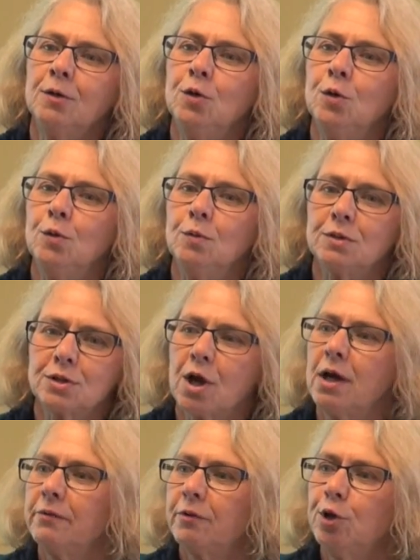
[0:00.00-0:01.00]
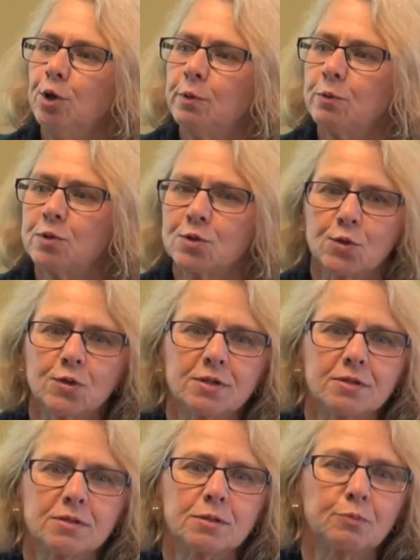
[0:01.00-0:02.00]
who was kind of a human
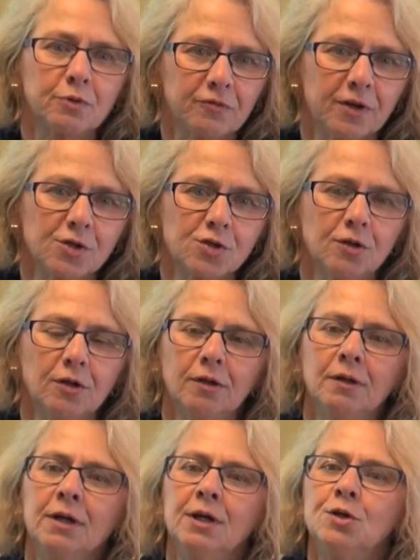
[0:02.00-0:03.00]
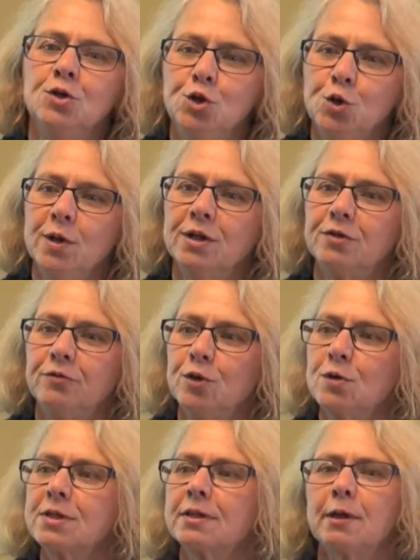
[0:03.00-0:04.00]
resources professional do
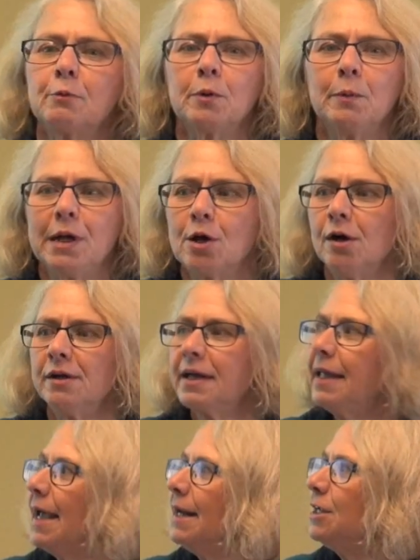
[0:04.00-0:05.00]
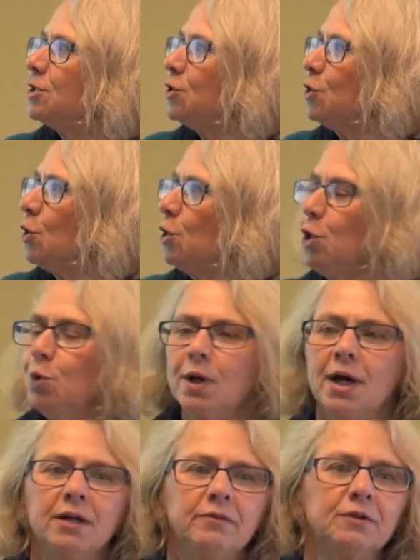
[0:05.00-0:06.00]
interviews, what we called a getting to know you
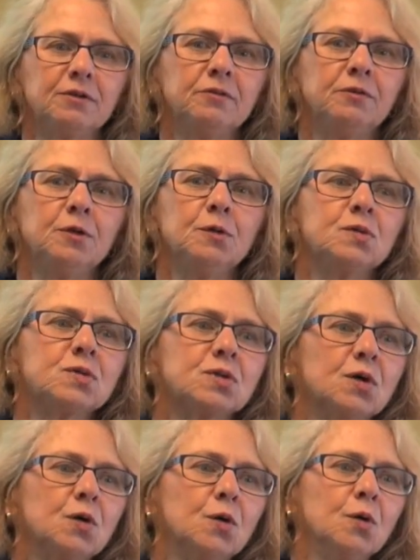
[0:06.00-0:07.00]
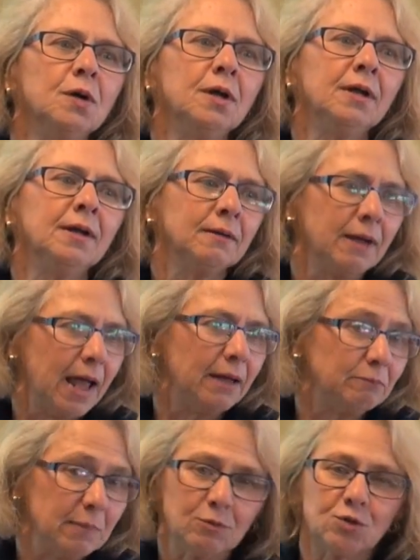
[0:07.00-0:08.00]
kind of interview. So
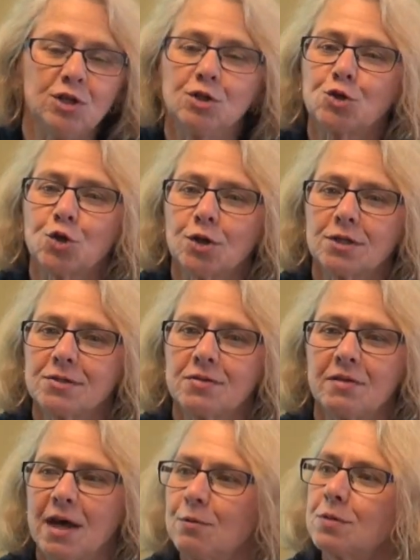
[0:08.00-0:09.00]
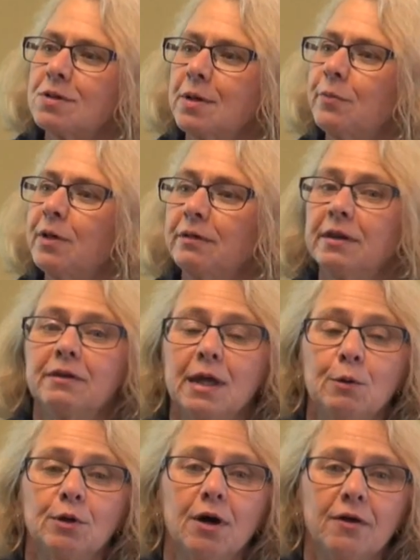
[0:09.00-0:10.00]
uh, she assured us that that was something that
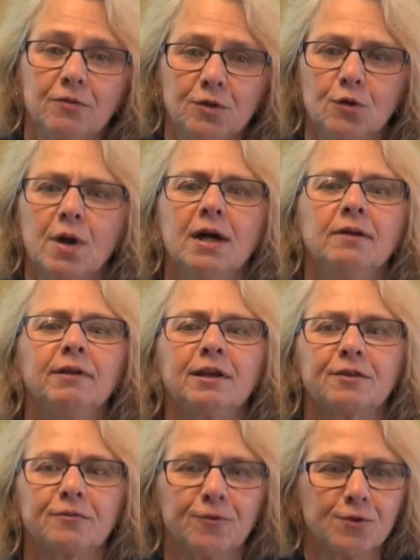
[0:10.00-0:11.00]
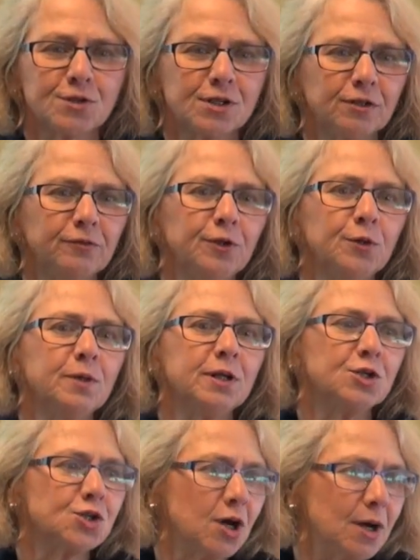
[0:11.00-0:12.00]
they would often do, kind of like the first interview in
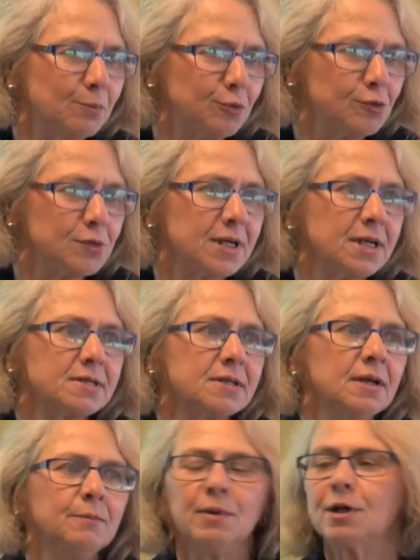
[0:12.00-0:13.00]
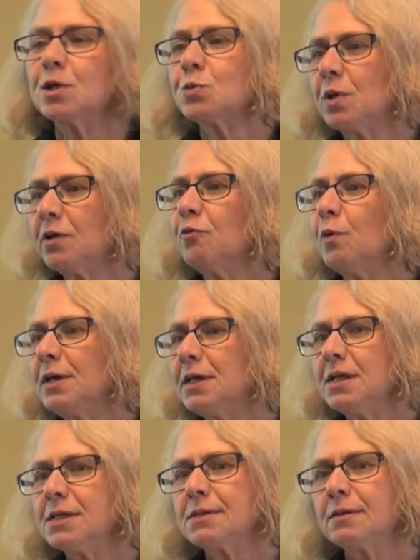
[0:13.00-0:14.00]
a job process, because one of
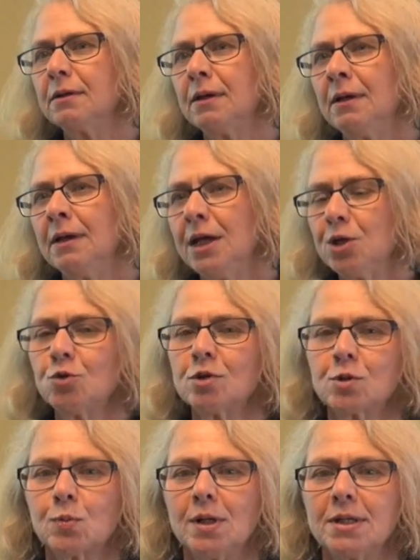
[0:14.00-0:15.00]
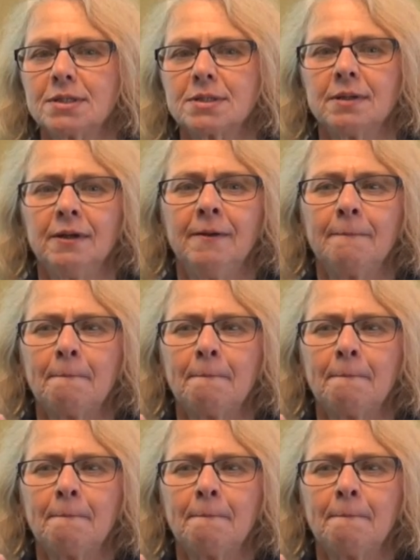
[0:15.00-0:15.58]
Wendy's interests was,